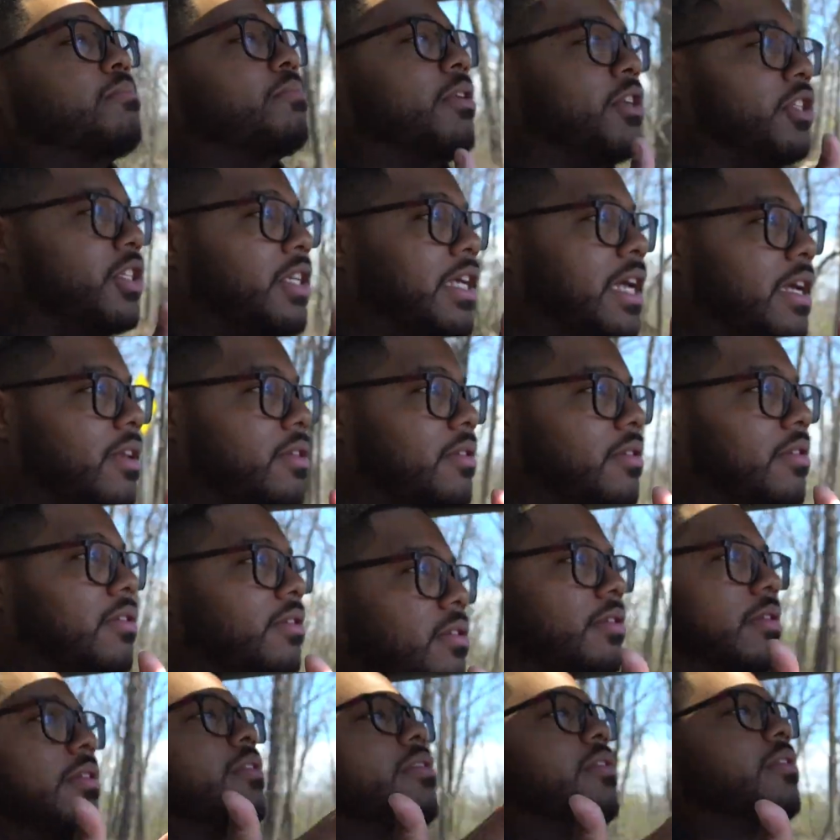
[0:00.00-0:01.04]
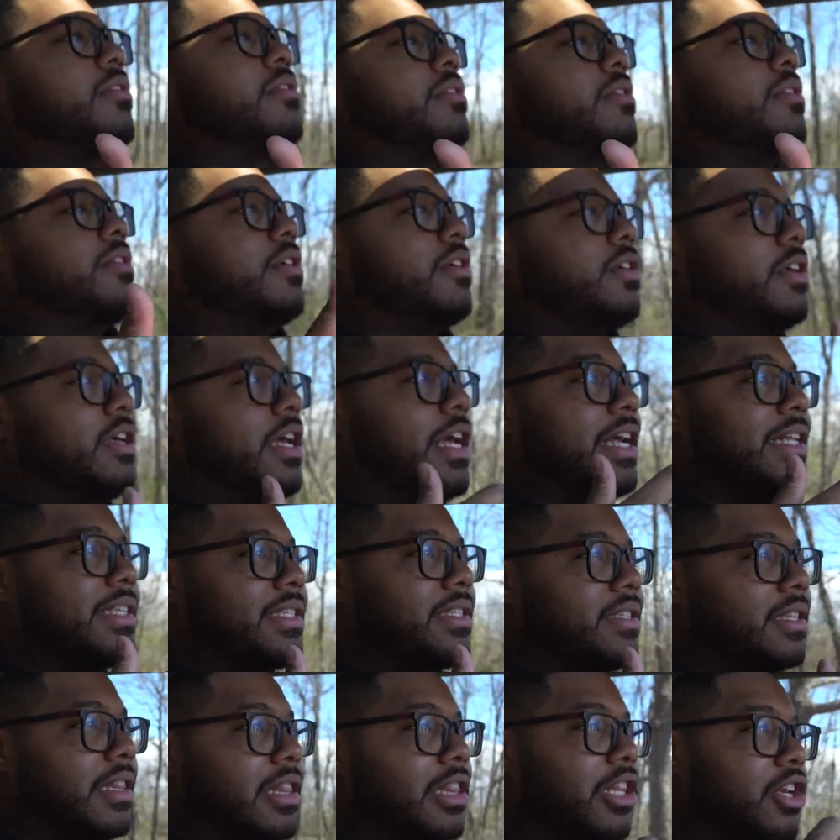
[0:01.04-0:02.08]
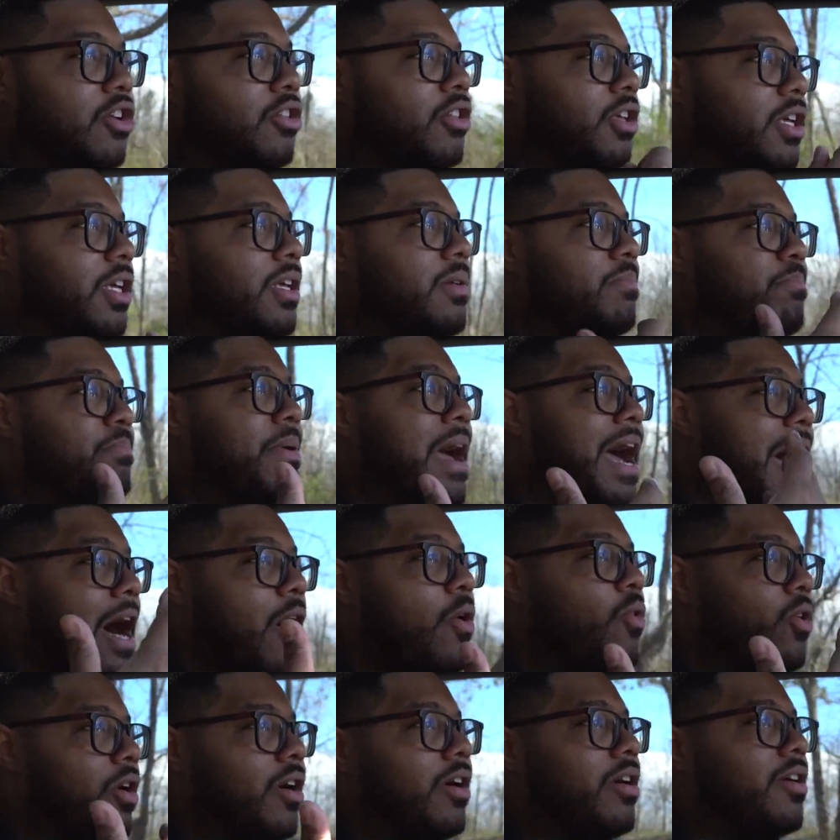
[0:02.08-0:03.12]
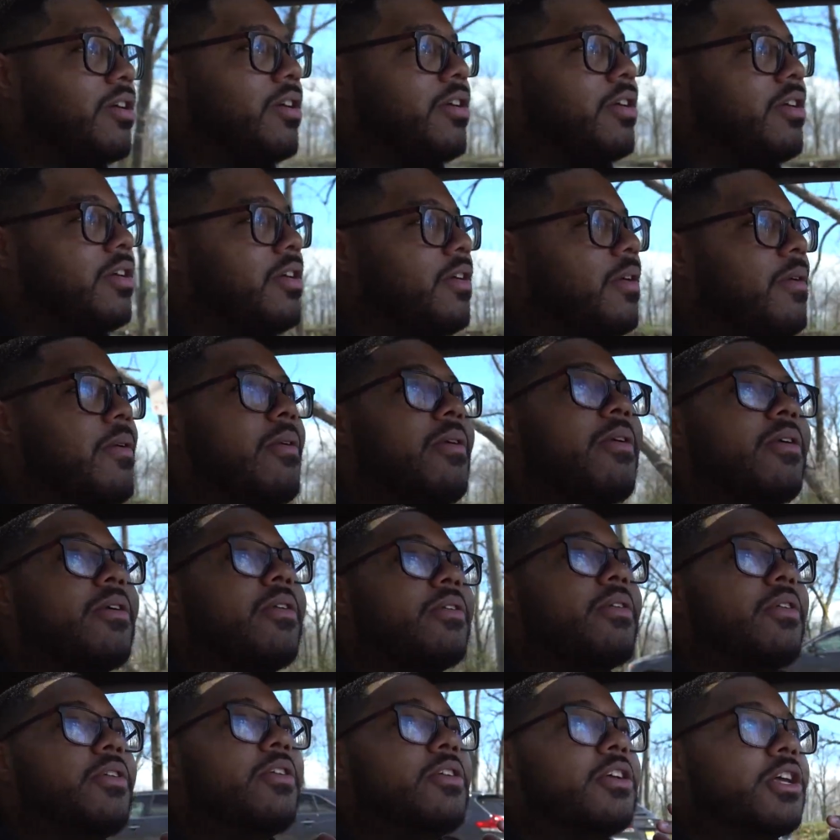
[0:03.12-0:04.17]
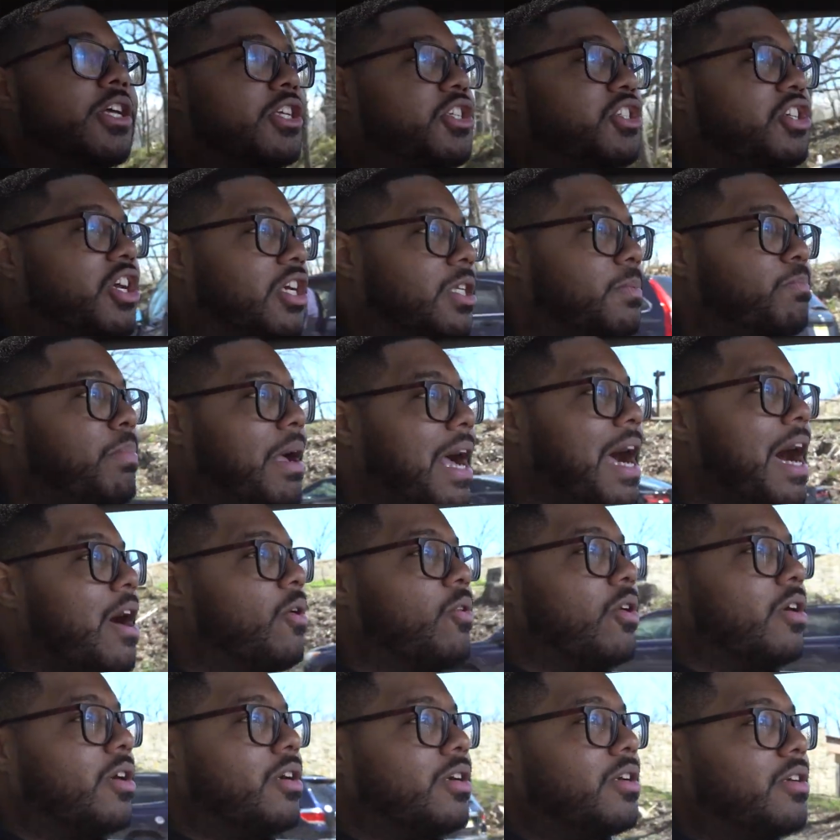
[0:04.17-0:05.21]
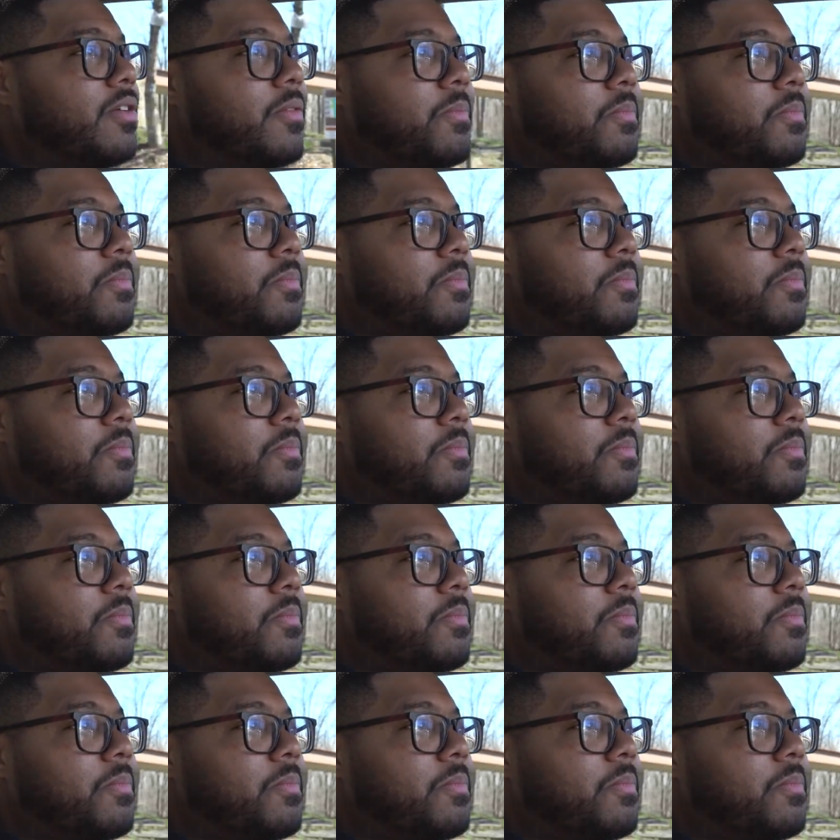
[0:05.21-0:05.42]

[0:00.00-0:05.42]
Punch it again. It's literally power. It's just power.